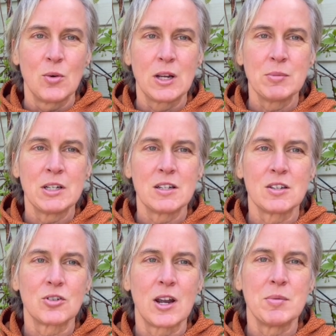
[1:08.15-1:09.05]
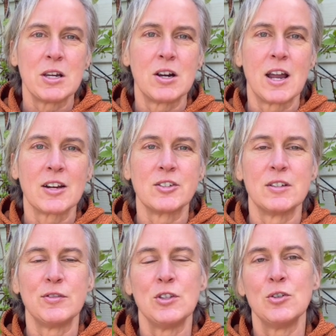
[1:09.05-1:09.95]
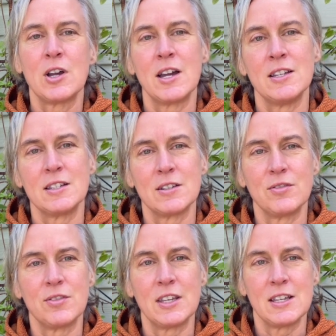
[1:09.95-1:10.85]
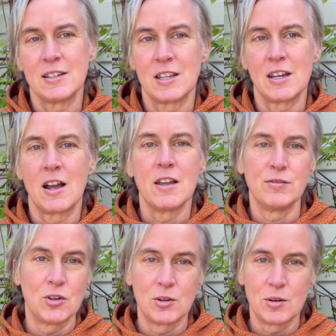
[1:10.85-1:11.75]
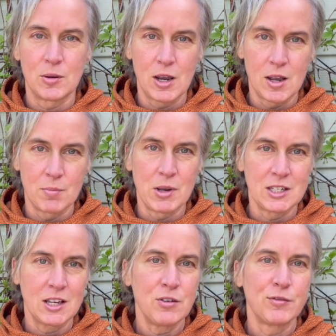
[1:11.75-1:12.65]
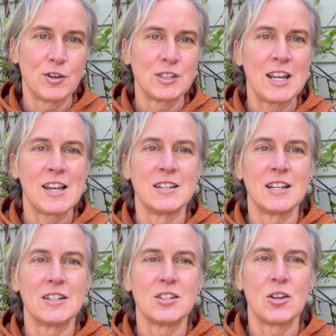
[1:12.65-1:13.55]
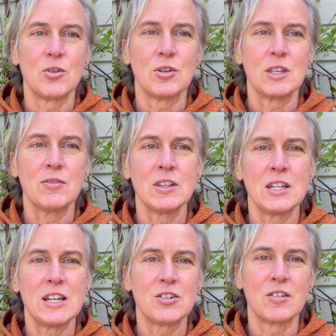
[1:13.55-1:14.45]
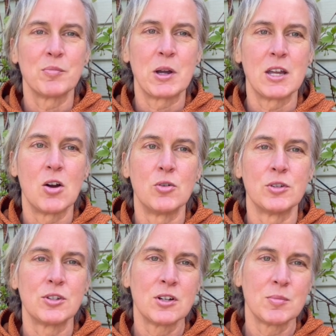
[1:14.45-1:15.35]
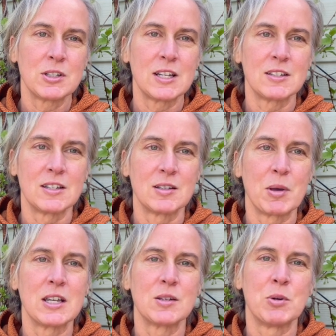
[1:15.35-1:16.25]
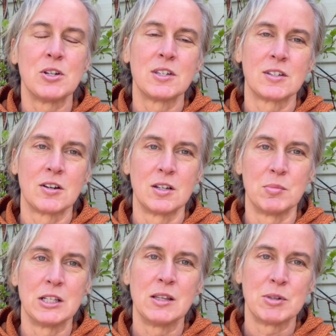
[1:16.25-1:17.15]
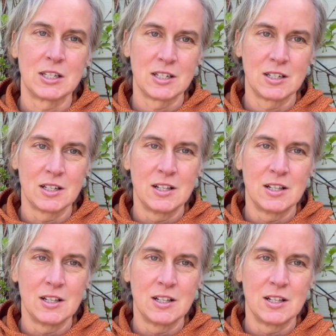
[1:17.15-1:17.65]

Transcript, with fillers: What I'm going to describe here are actually a few kinds of things that I've known uh, myself firsthand, and so given the nature of my own circumstances, my experiences are going to be limited.